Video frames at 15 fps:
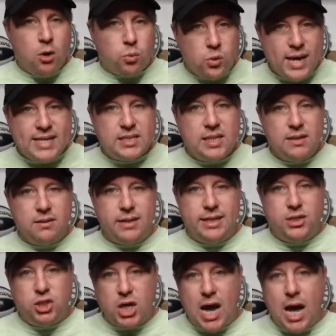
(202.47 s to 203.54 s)

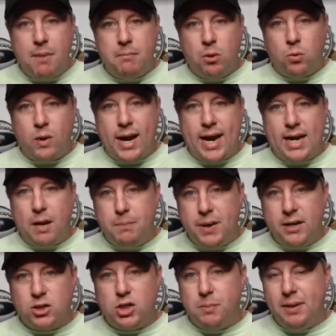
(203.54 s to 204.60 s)
Recently, Ja Morant
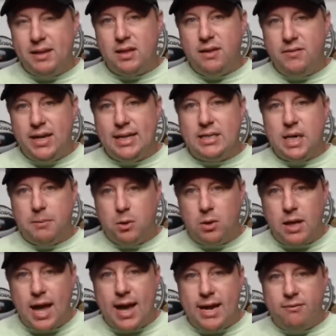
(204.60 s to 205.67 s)
appears to be living a double
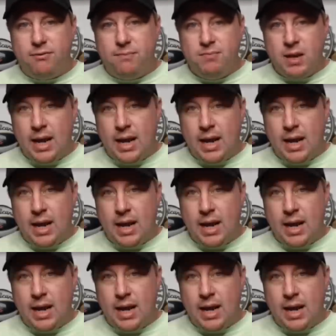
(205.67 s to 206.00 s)
life.